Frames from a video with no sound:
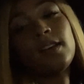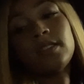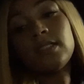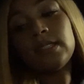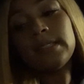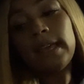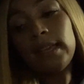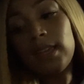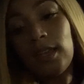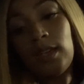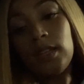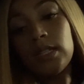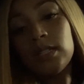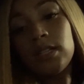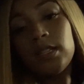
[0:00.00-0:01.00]
a
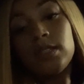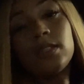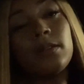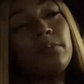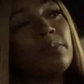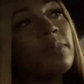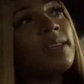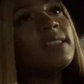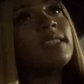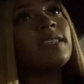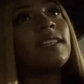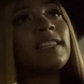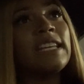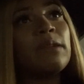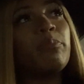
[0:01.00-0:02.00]
second to
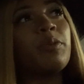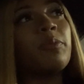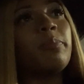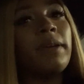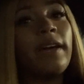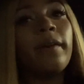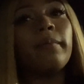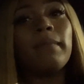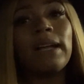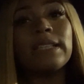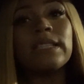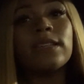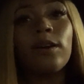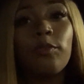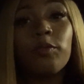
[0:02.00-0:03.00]
mentally prepare
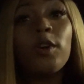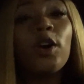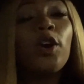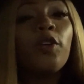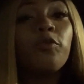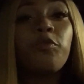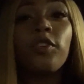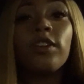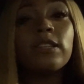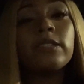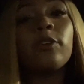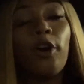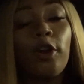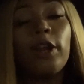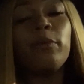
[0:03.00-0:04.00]
myself for this
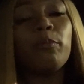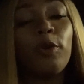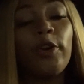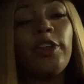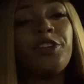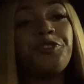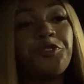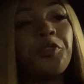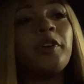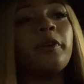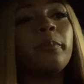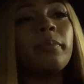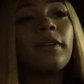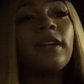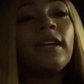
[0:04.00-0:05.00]
early morning
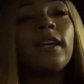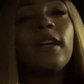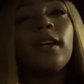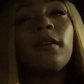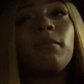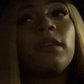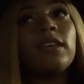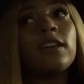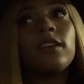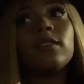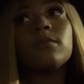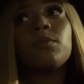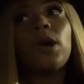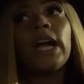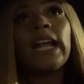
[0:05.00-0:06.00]
trip
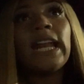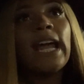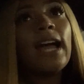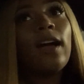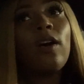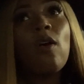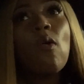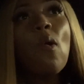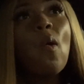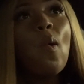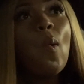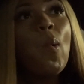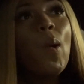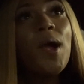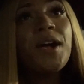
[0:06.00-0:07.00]
because right now
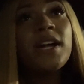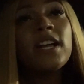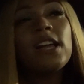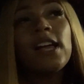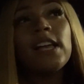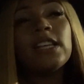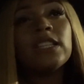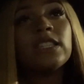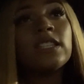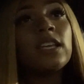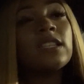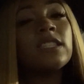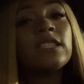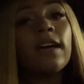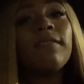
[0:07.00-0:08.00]
it's
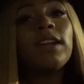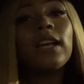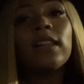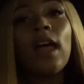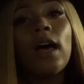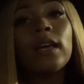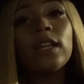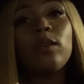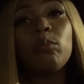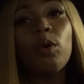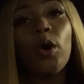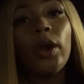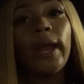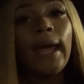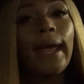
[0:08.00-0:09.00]
seven o'clock in the
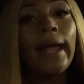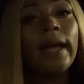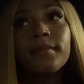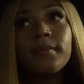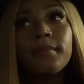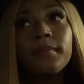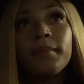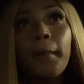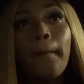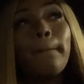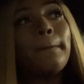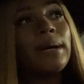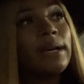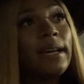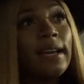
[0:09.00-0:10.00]
morning,
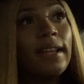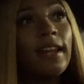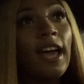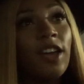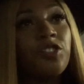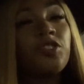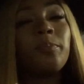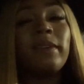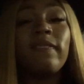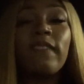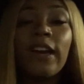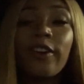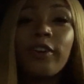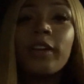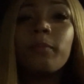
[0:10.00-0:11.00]
but I should be
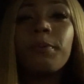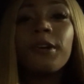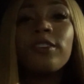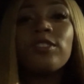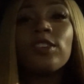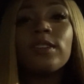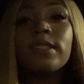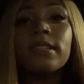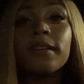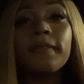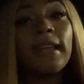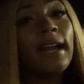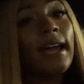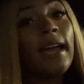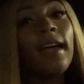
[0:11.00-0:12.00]
very appreciative
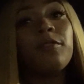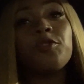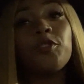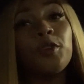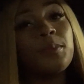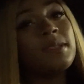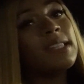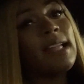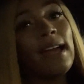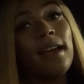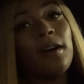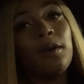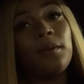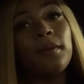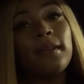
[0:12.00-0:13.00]
that I have trips
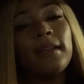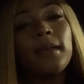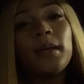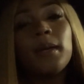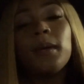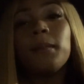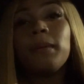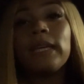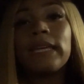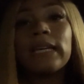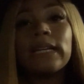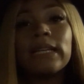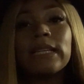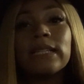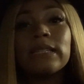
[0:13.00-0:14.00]
now
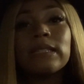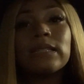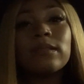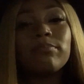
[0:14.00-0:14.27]
because